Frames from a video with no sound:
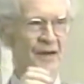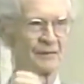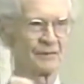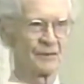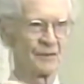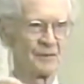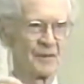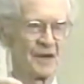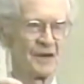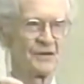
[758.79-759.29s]

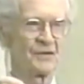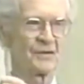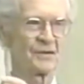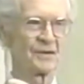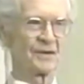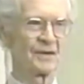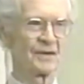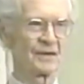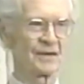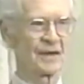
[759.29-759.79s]

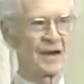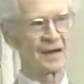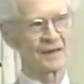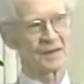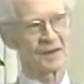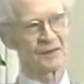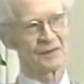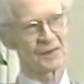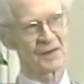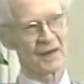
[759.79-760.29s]
information that the
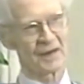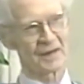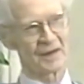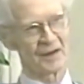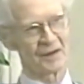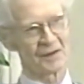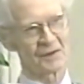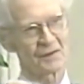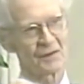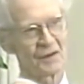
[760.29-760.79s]
cognitive
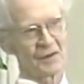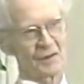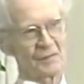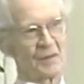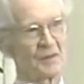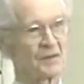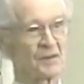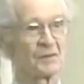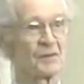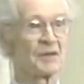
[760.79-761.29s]
psychologist talks
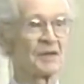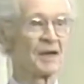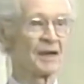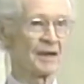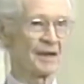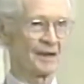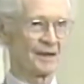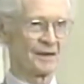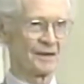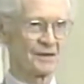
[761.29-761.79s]
about is
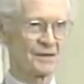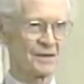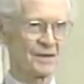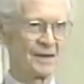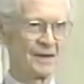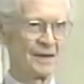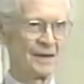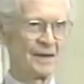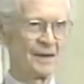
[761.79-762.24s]
ridiculous.